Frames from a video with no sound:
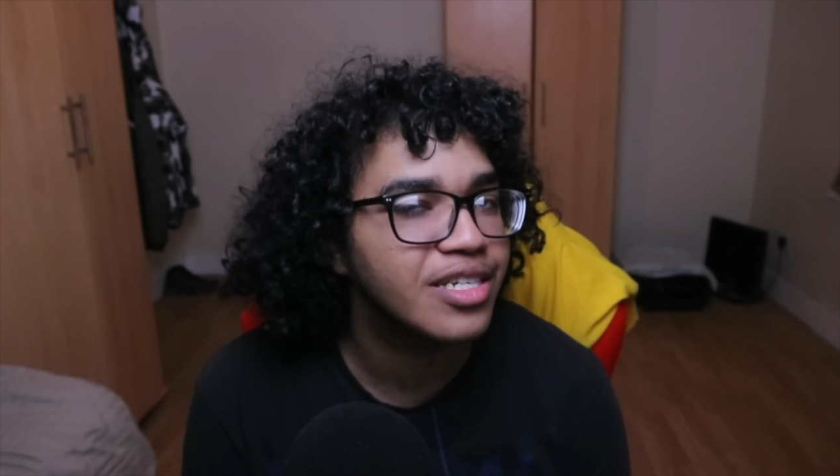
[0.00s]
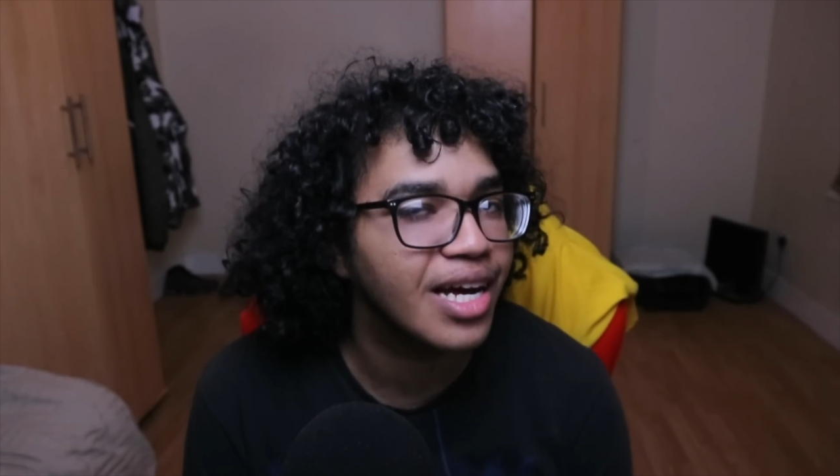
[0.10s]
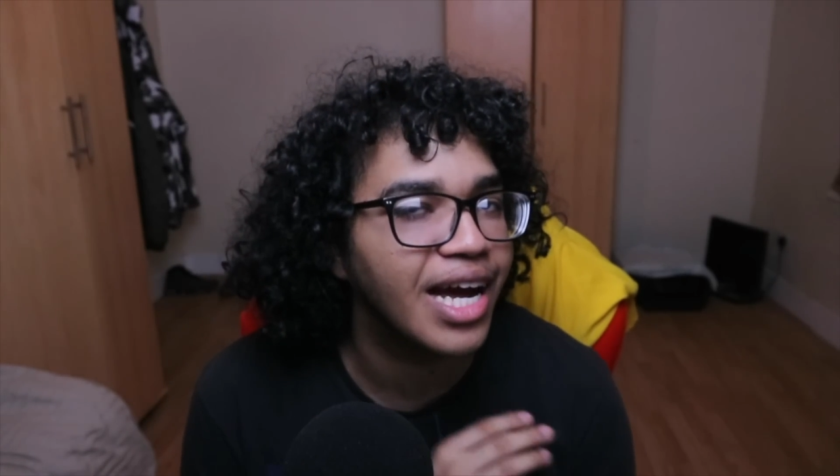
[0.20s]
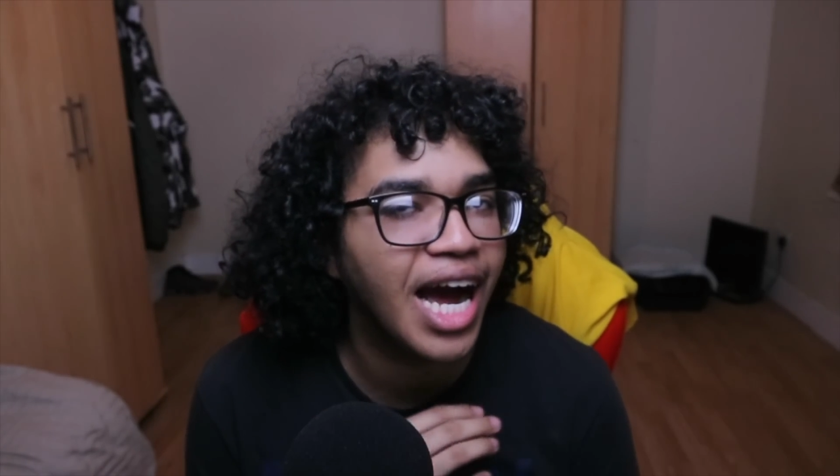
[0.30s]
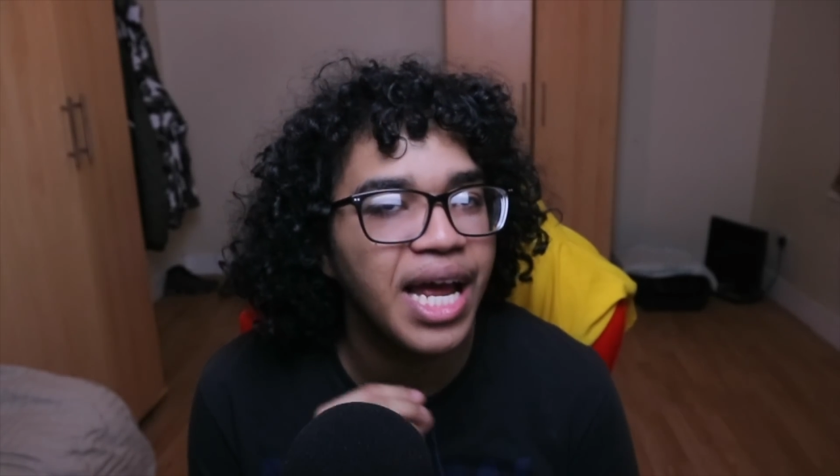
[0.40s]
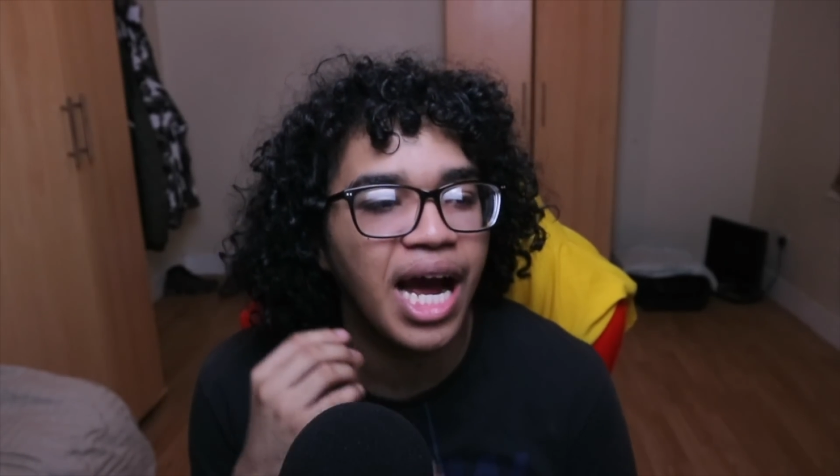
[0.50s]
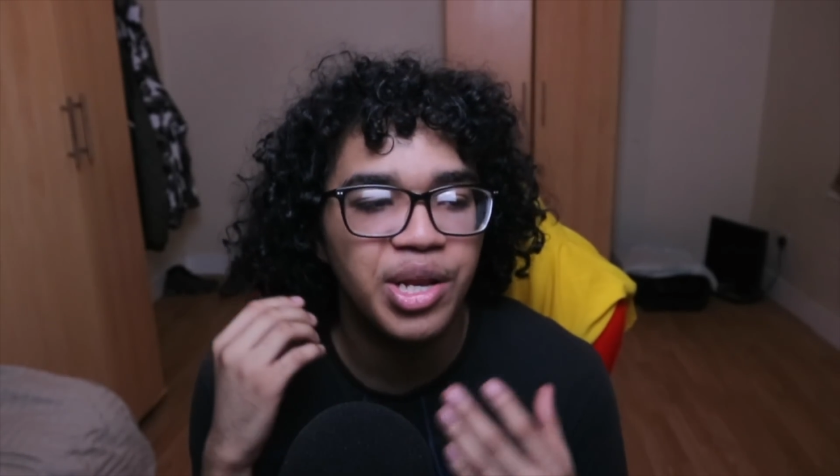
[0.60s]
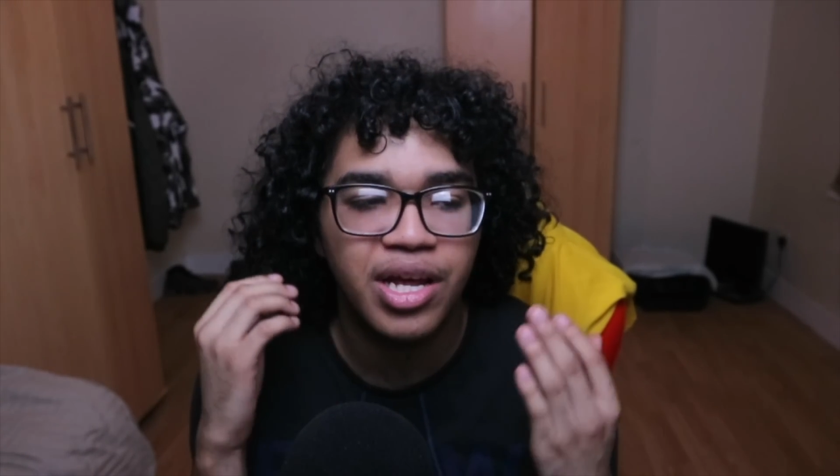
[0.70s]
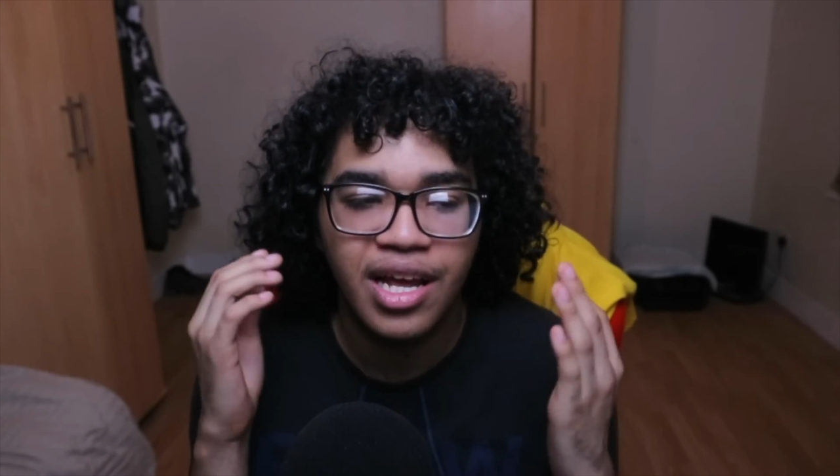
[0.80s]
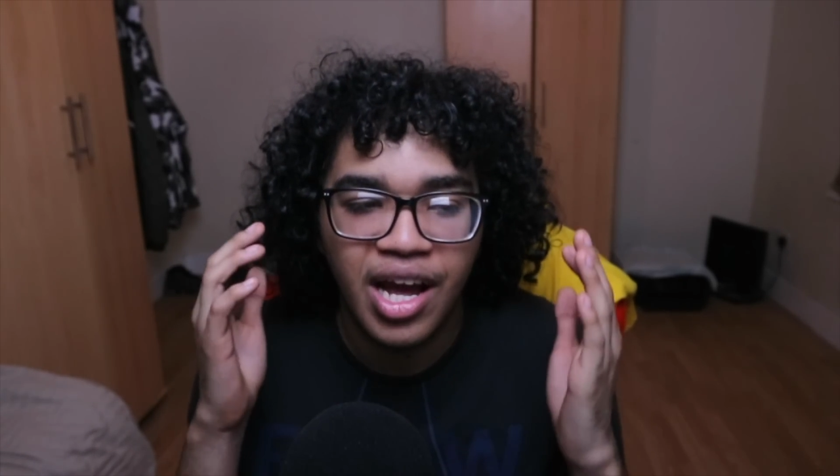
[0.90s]
Like,
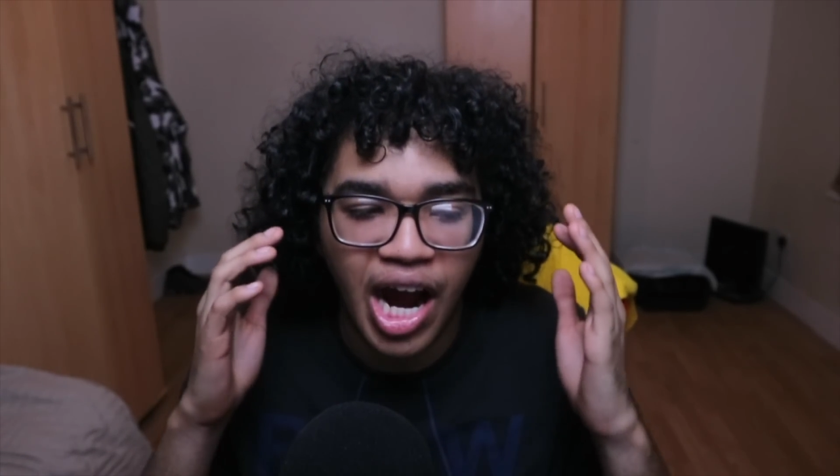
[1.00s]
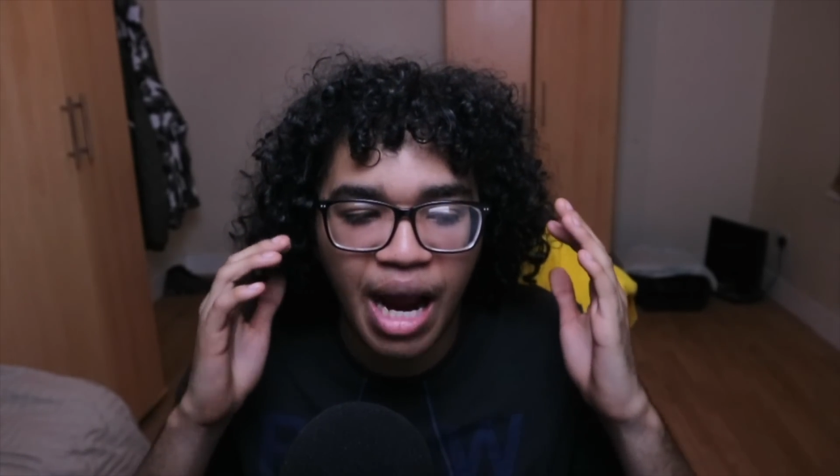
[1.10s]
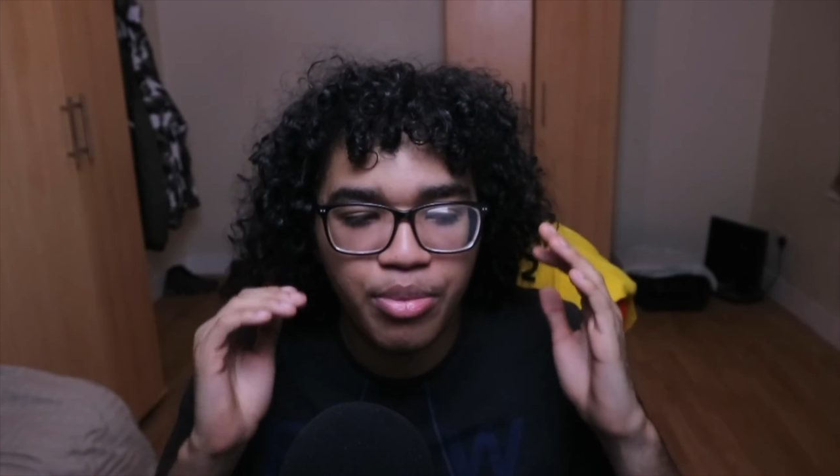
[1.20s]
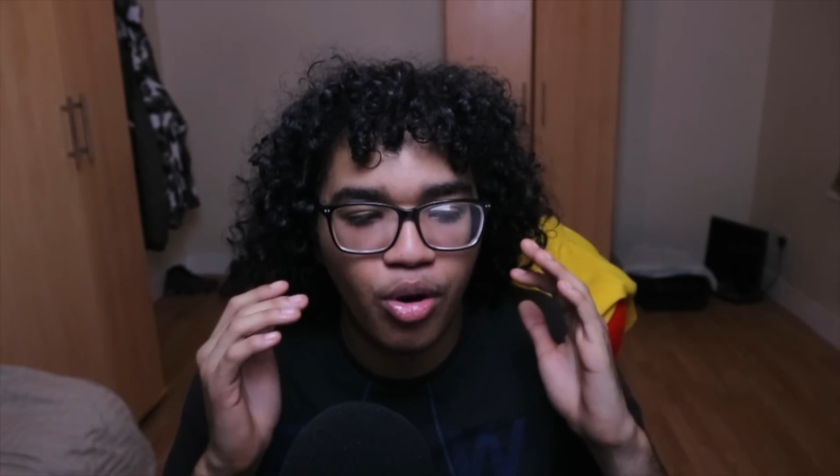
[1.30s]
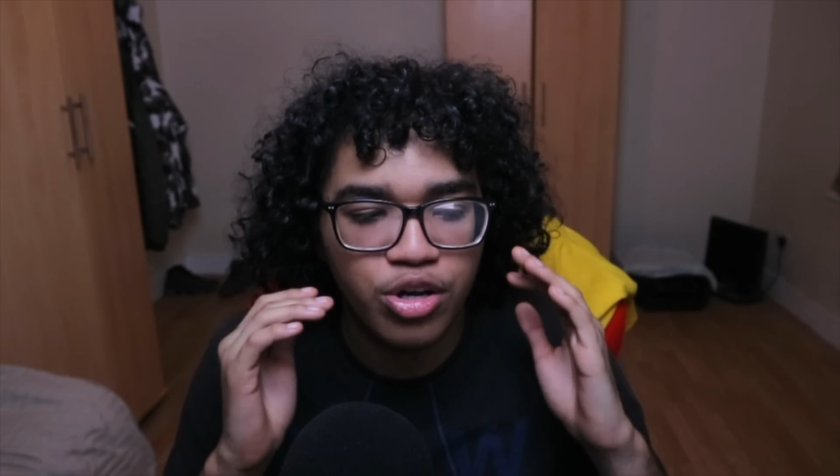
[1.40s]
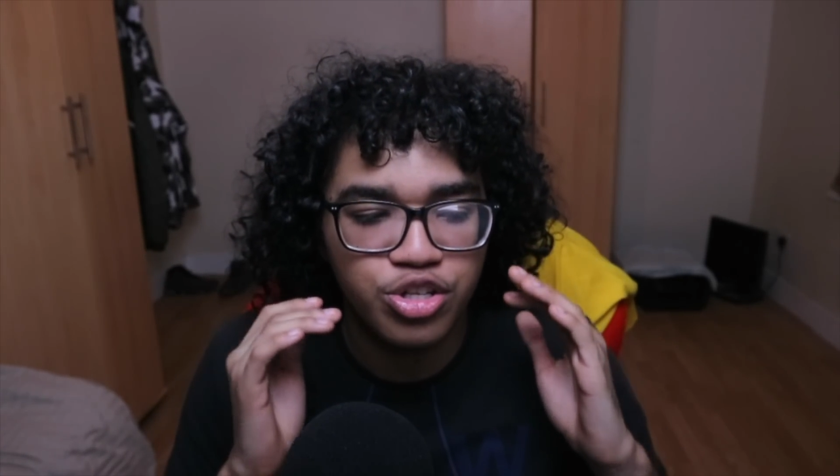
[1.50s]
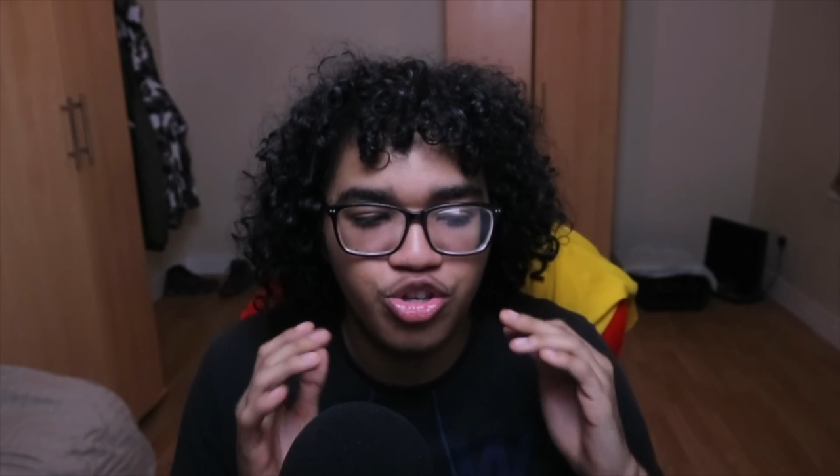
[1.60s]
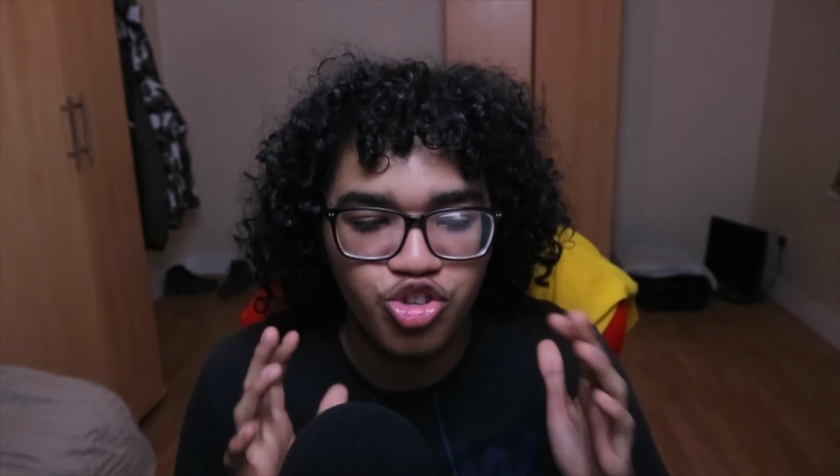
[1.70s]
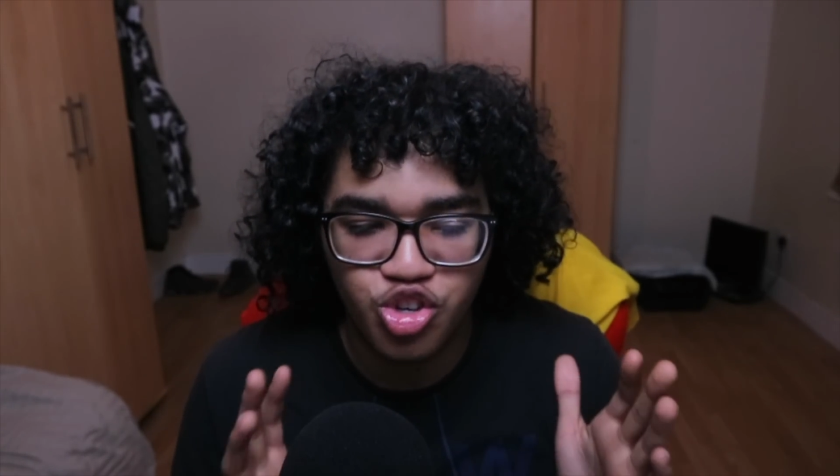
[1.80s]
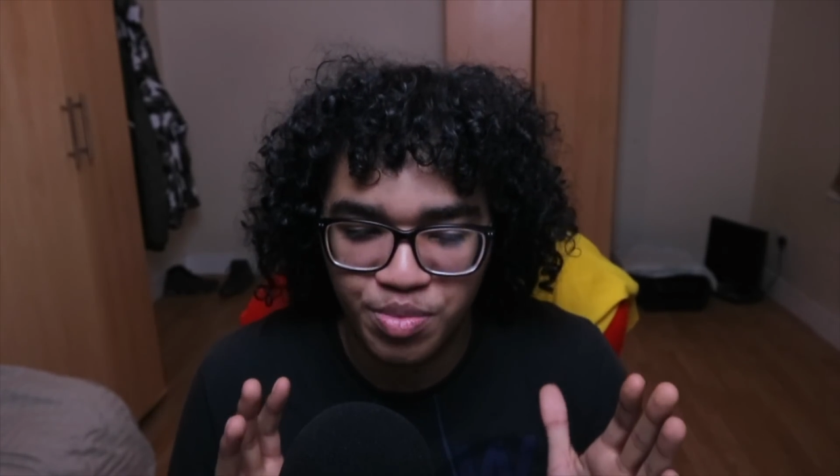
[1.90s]
I'm not a
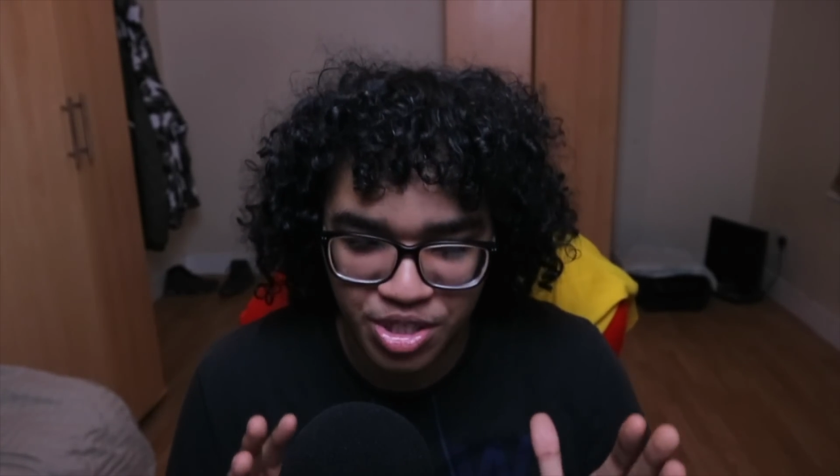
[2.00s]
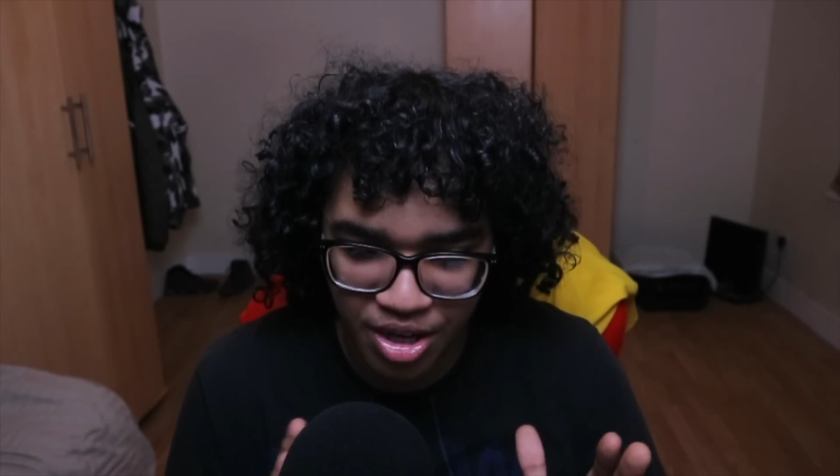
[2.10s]
YouTube